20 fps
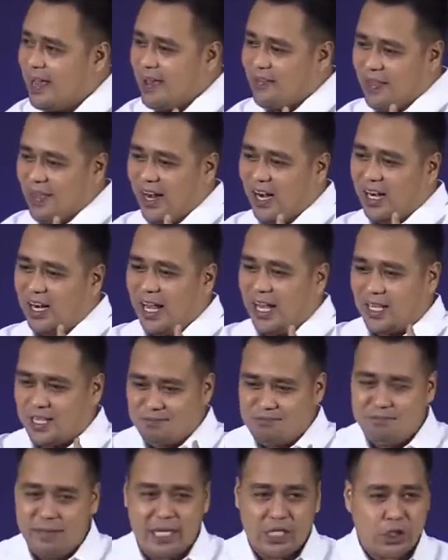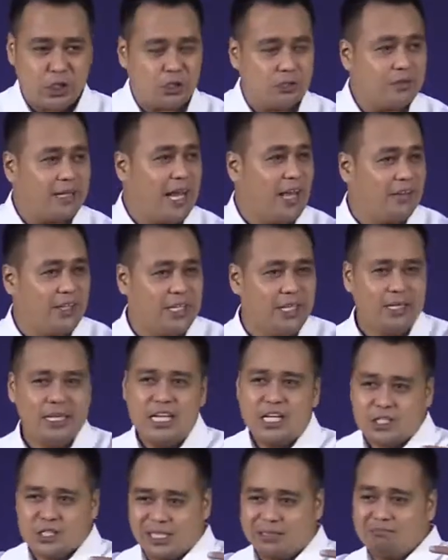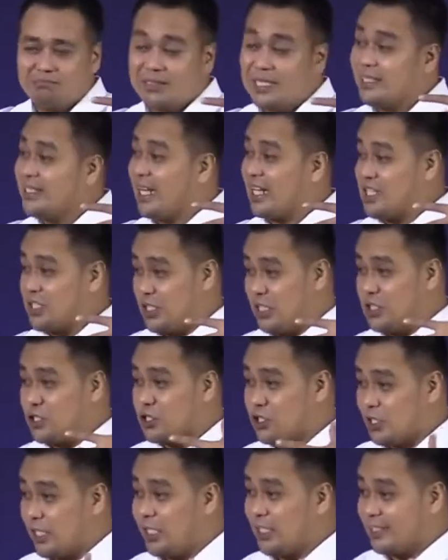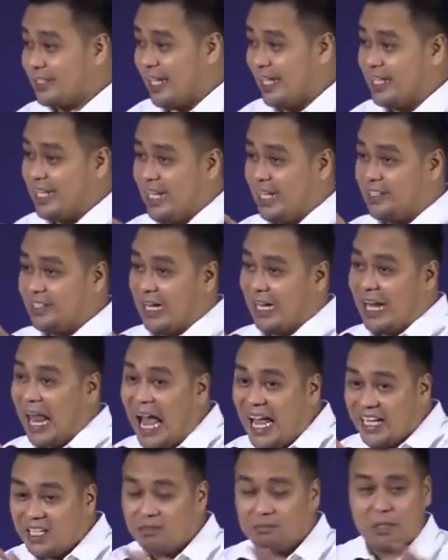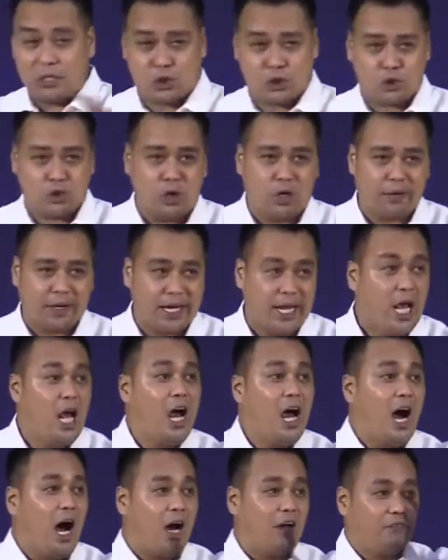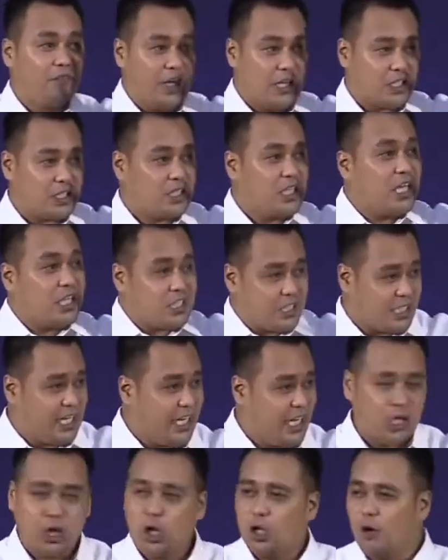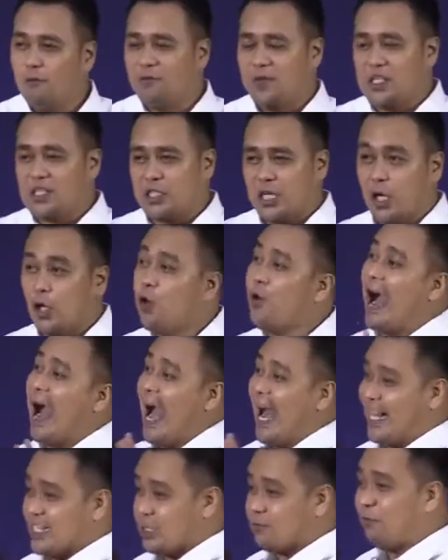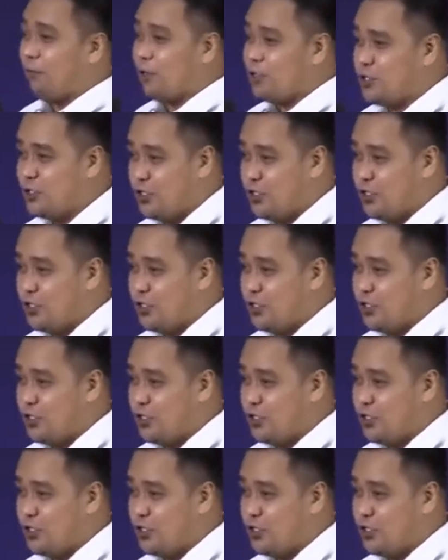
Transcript: They are like mixed together, something that is inserted in the line of the story of this synagogue official who asked for